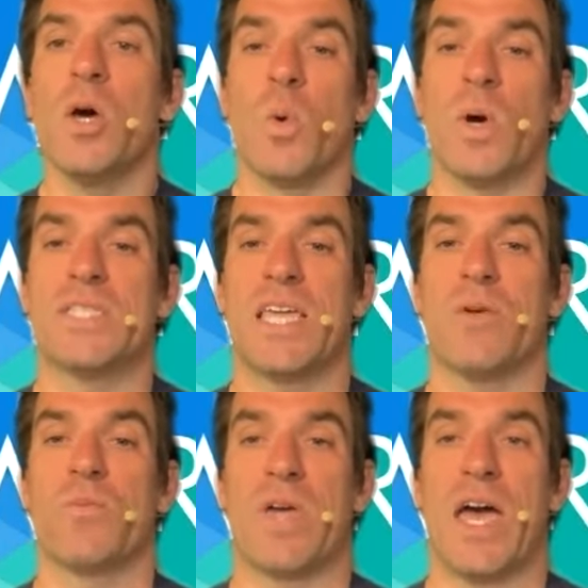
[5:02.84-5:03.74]
Wednesday,
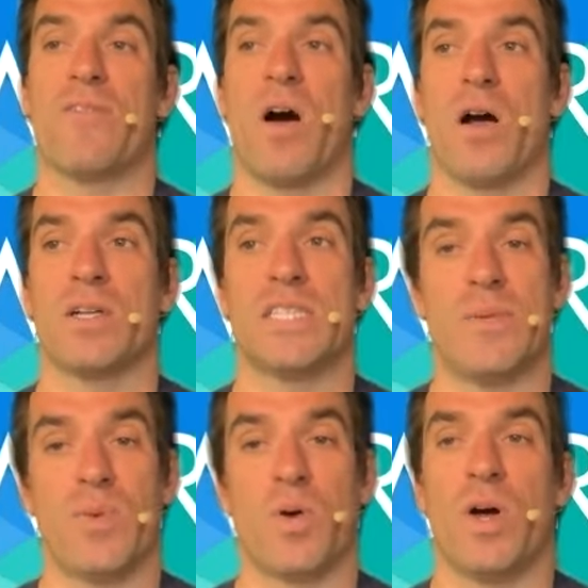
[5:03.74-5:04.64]
we have our
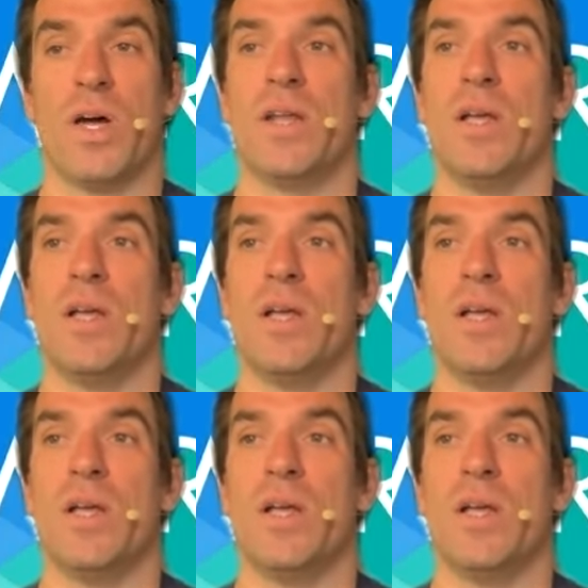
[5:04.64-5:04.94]
tempo run.